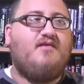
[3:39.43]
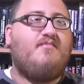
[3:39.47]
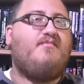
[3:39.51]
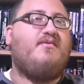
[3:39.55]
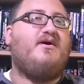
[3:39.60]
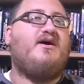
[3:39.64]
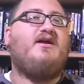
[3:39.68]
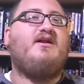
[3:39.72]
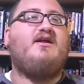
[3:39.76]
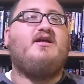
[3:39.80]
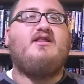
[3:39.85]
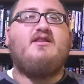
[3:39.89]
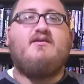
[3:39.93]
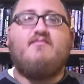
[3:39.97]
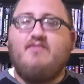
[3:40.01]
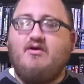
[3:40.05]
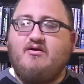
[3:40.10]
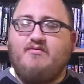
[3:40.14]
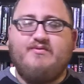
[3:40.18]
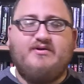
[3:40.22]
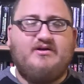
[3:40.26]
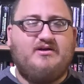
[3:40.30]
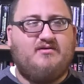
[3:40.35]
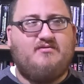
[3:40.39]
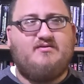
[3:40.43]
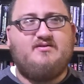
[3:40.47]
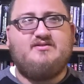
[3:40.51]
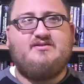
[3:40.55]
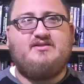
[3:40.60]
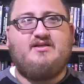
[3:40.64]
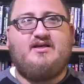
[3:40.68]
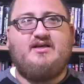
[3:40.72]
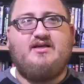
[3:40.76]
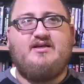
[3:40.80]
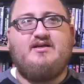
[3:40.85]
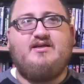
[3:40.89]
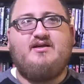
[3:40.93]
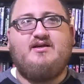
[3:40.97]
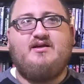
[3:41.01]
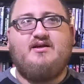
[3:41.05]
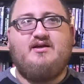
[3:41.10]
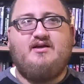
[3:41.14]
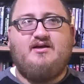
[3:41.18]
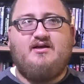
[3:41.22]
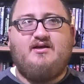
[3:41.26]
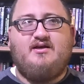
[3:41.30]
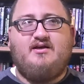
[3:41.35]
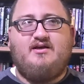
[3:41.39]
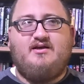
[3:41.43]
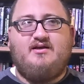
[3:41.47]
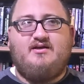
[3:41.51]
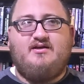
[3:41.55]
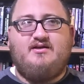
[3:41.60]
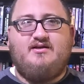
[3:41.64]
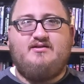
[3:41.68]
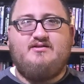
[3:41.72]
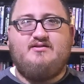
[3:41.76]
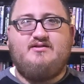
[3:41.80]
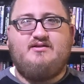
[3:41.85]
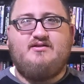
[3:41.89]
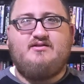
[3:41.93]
But in the moment I was like, is